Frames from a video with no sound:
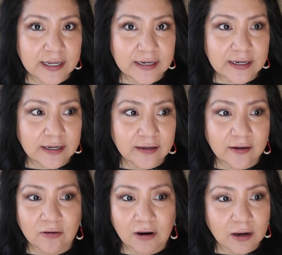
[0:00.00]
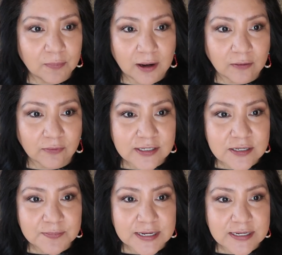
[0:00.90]
any crock pot
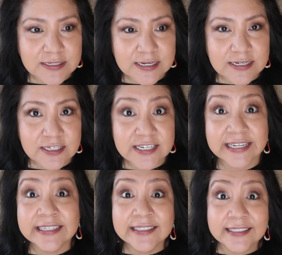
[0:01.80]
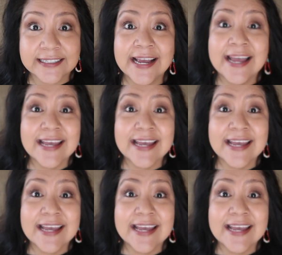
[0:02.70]
recipes until,